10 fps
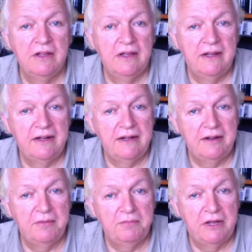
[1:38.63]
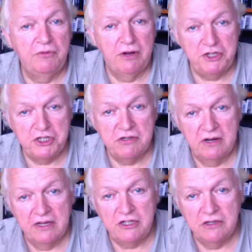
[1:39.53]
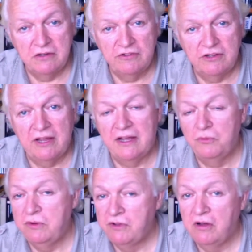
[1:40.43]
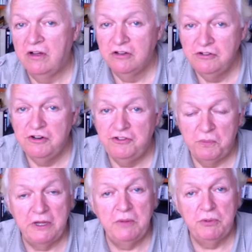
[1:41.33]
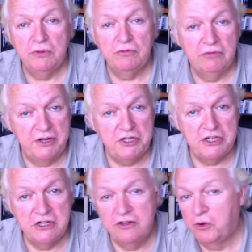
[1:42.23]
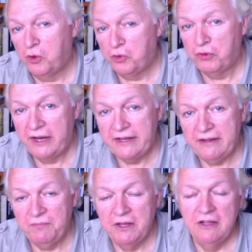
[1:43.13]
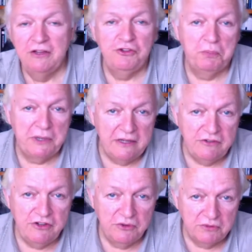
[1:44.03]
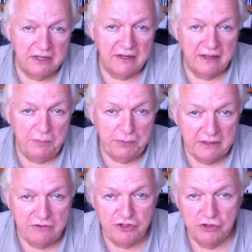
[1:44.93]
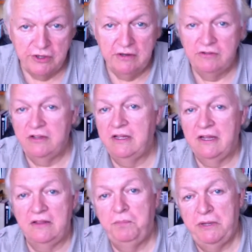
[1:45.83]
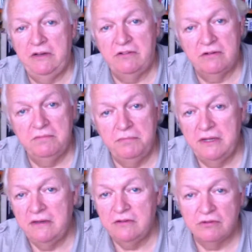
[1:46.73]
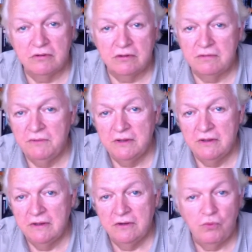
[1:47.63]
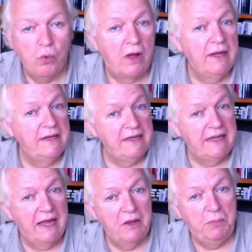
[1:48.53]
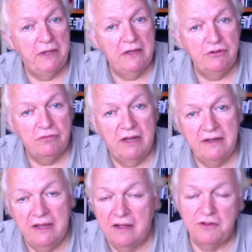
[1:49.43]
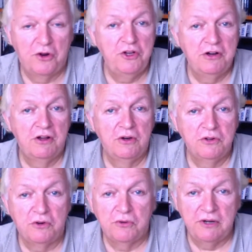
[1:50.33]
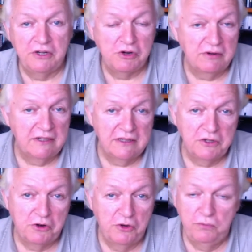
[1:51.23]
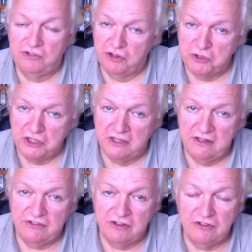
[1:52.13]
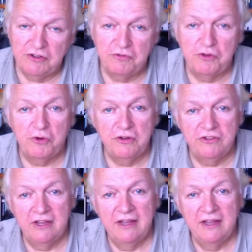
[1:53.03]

um, registrations, and we've got hundreds of people registered already. So please don't delay. Please join us. You can get the pizza and beers or wine and canapes ready, either on your own or in little groups, socially distanced, of course